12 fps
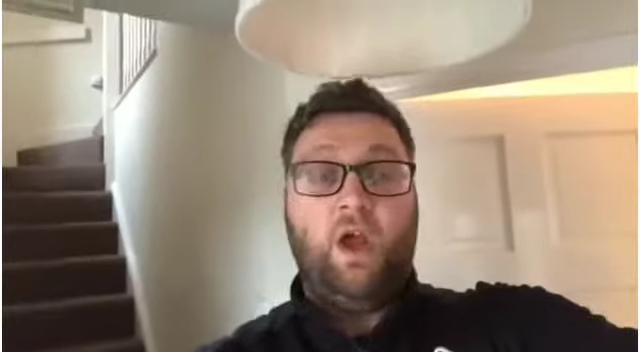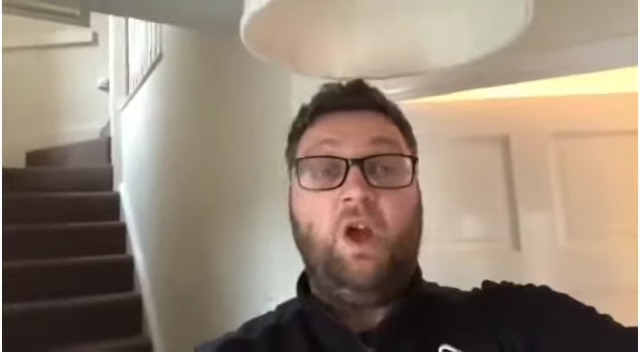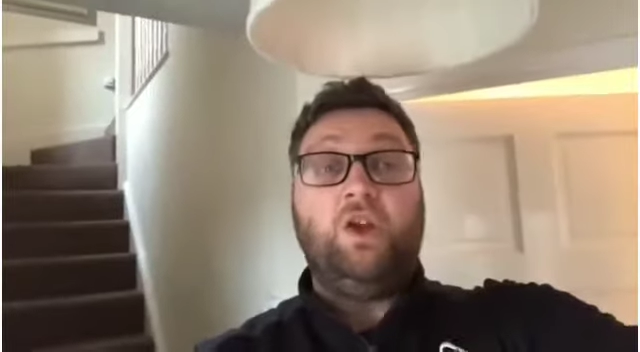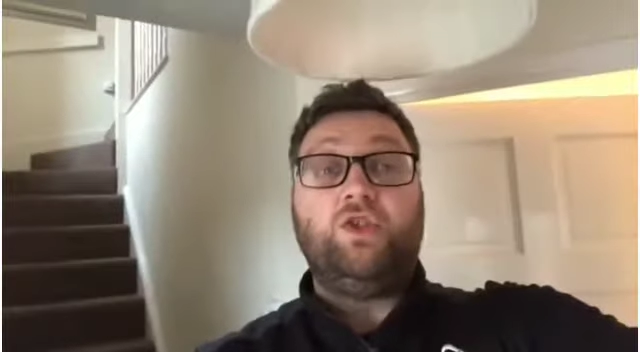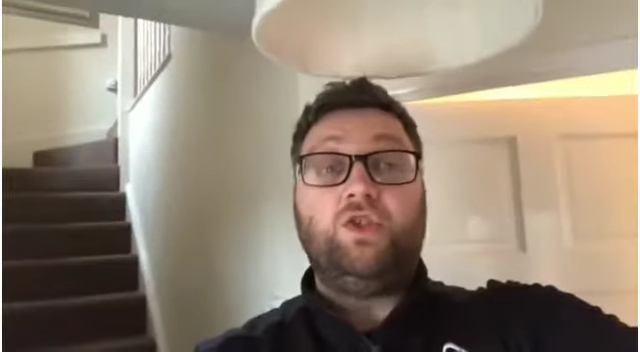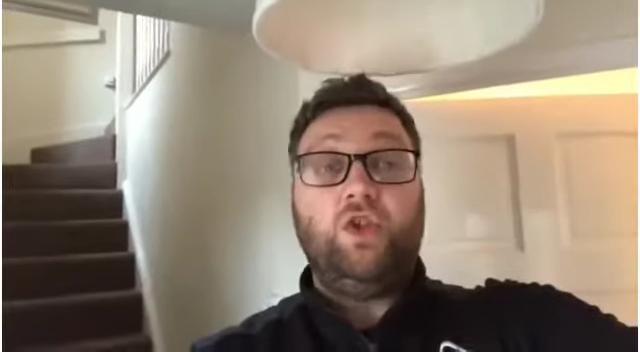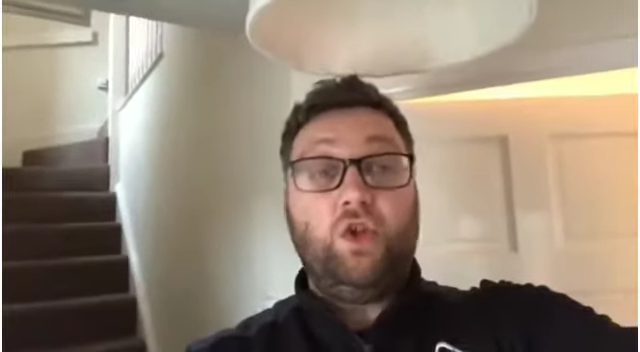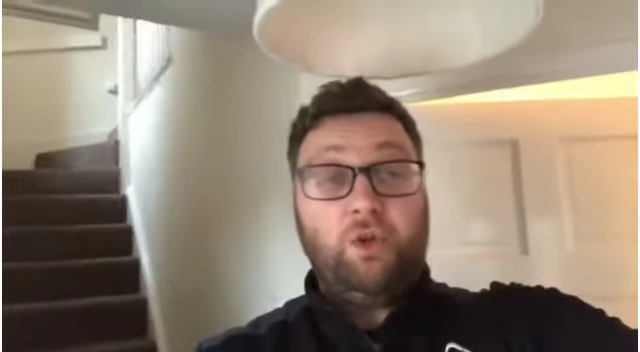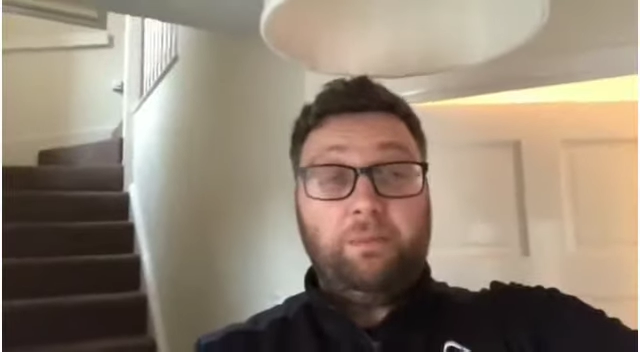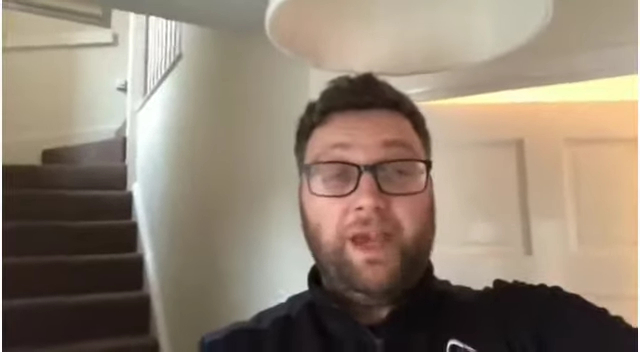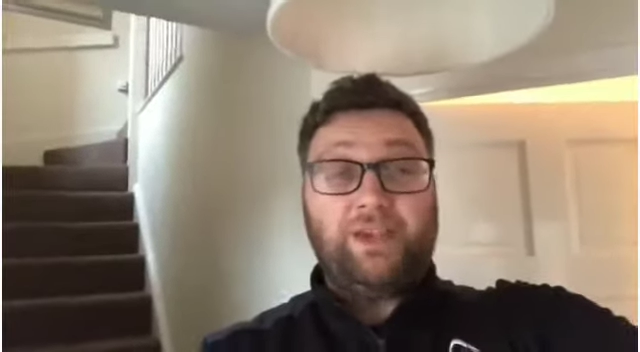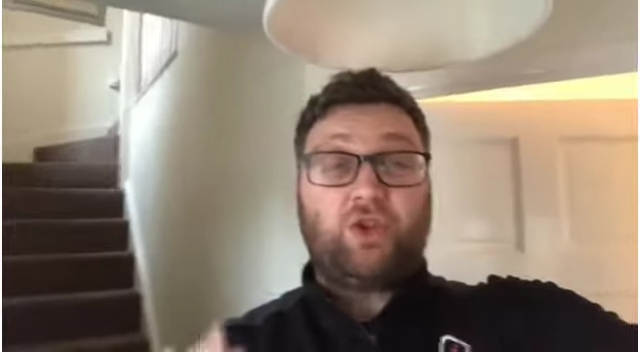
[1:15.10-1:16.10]
So you can be
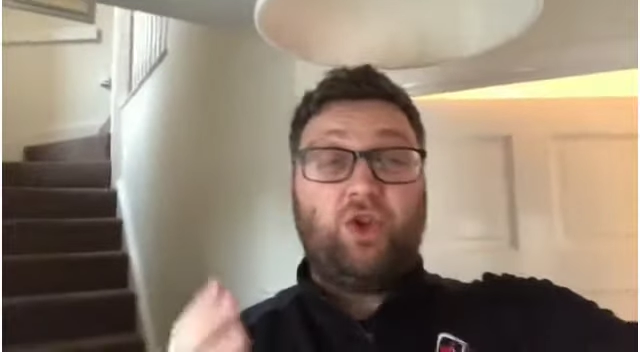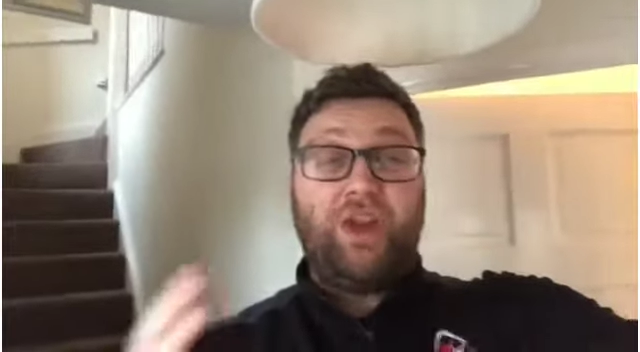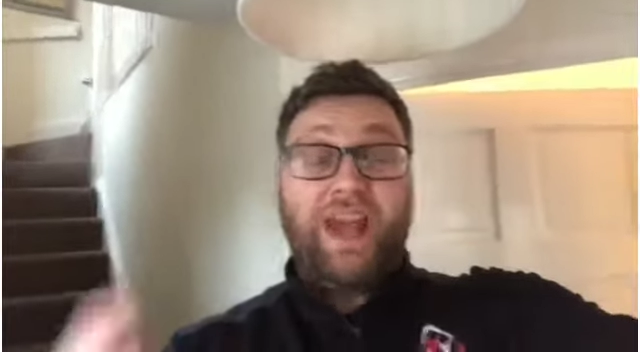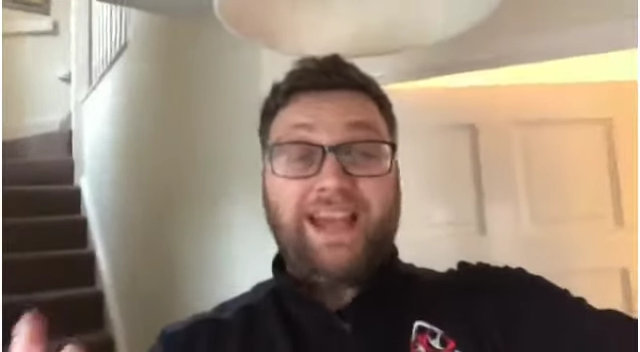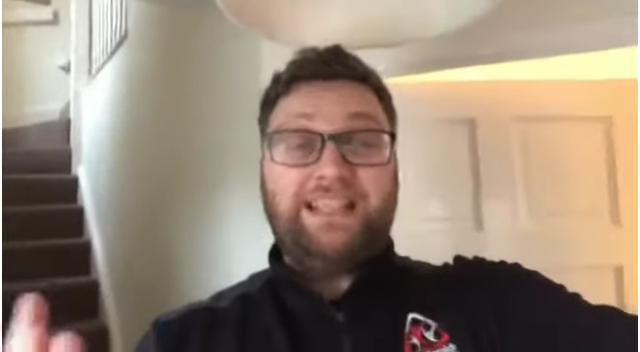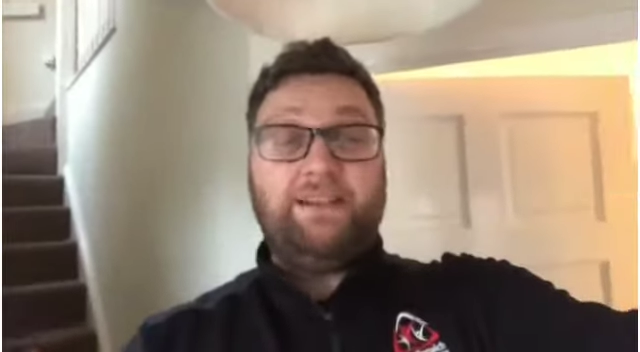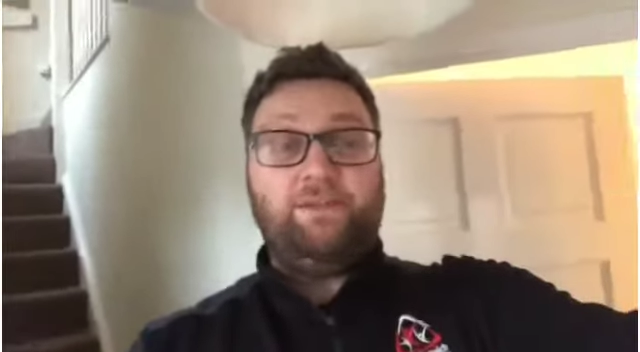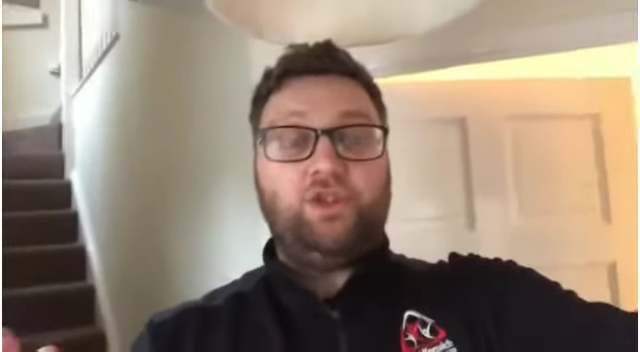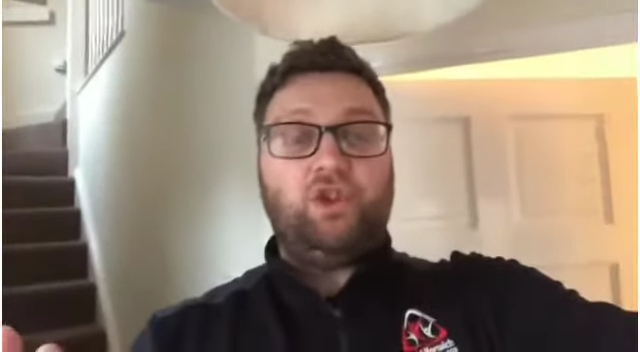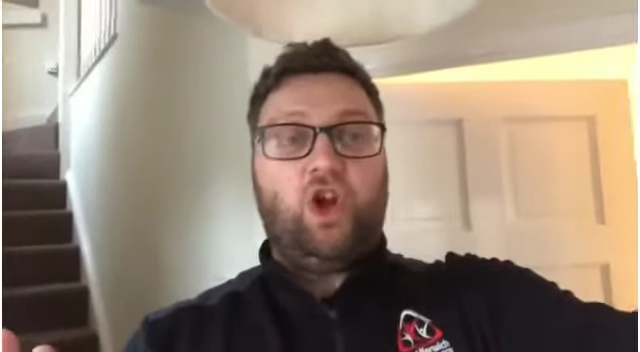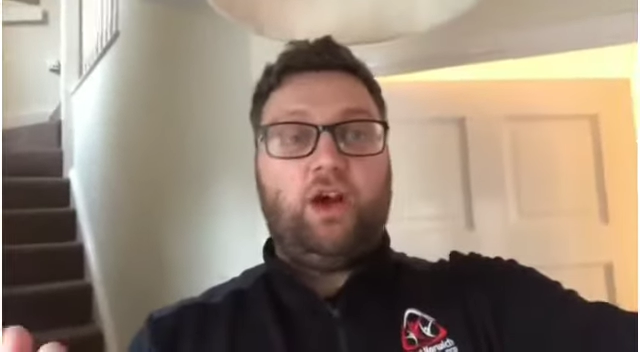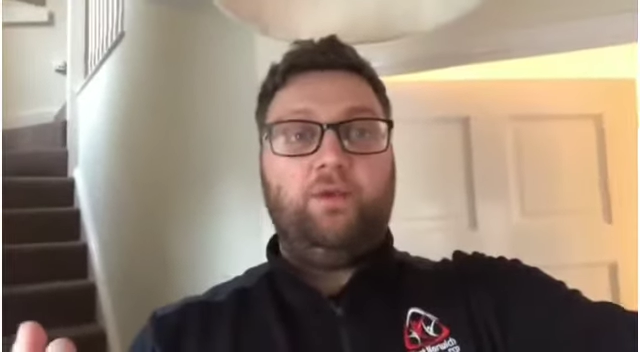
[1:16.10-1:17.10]
as creative as you
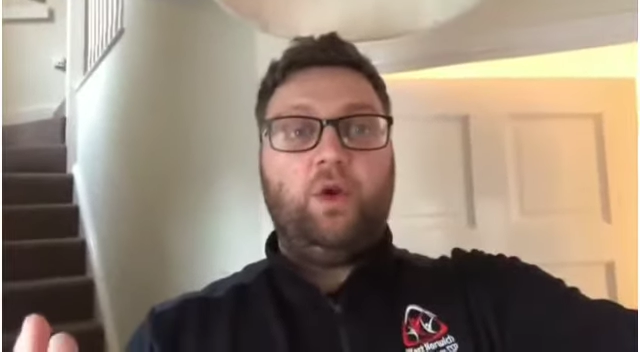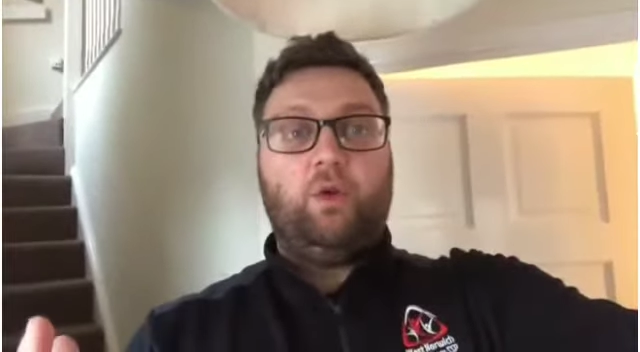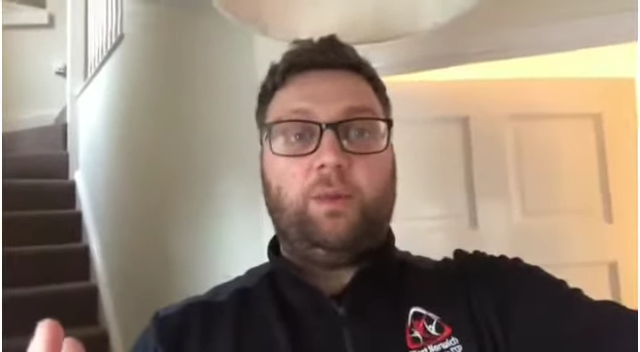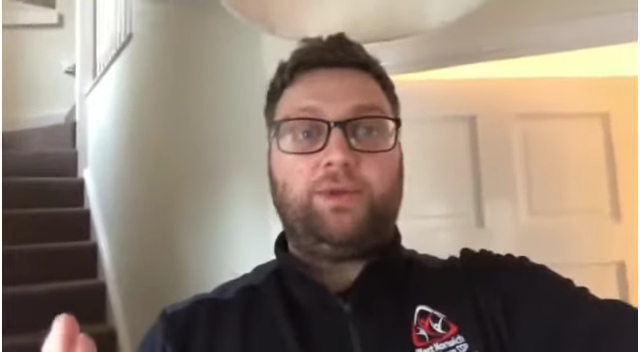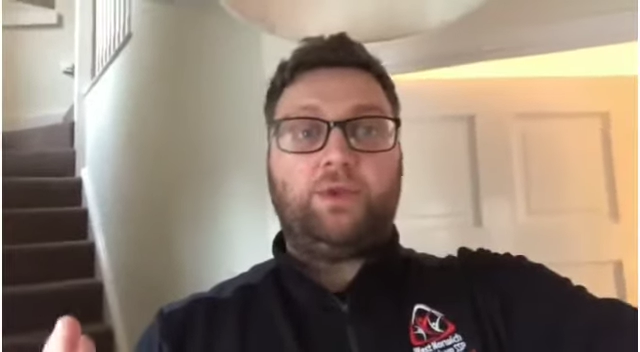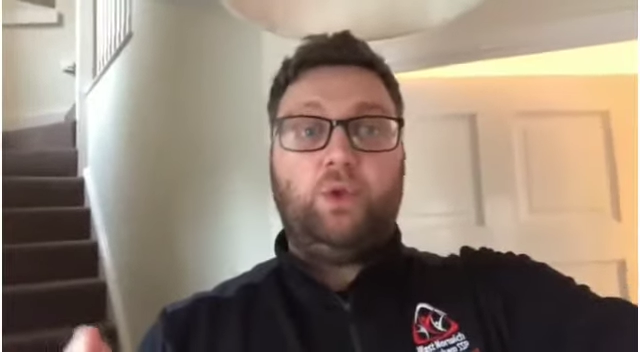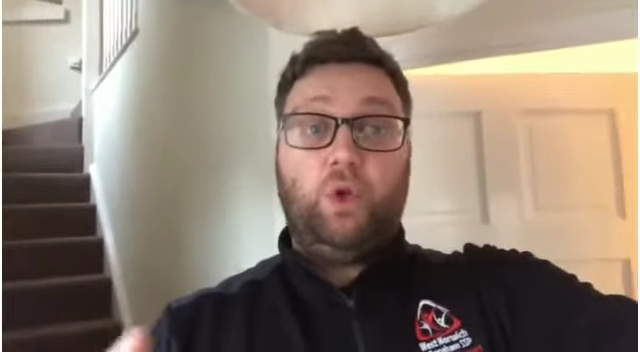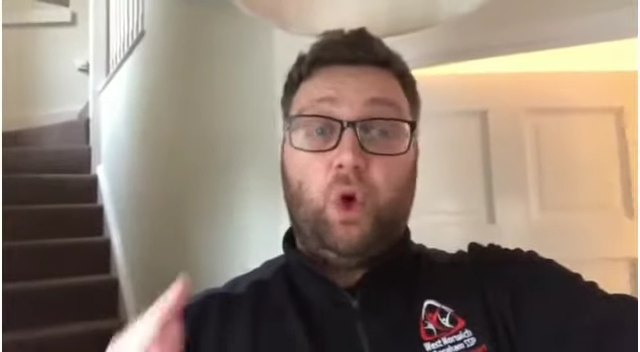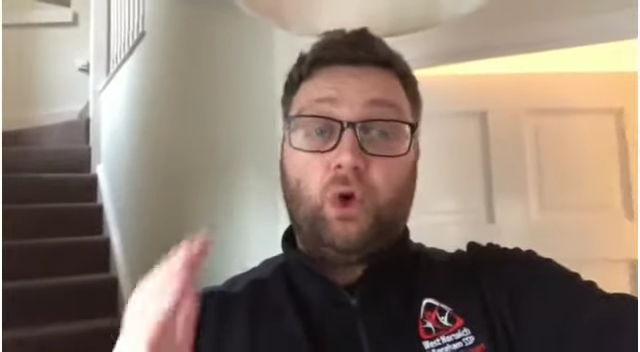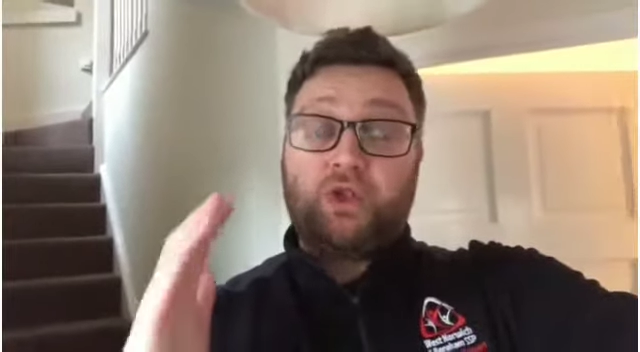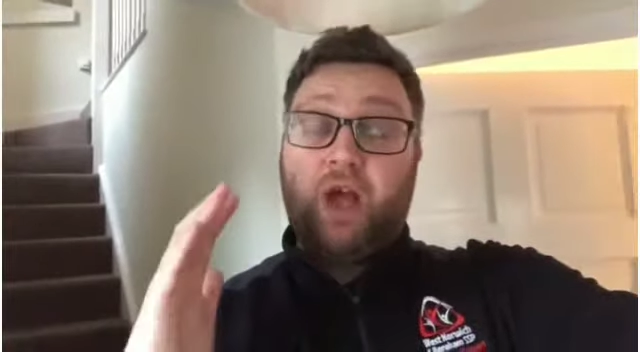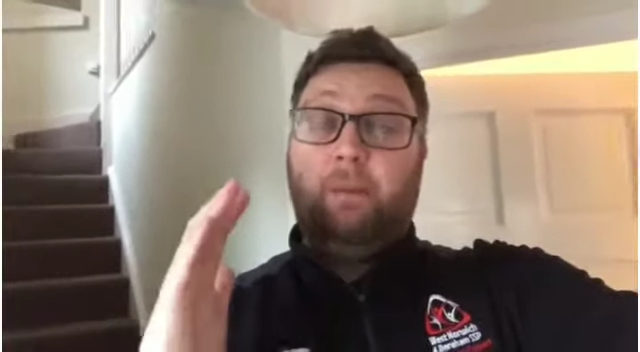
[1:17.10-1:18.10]
like with your obstacle course,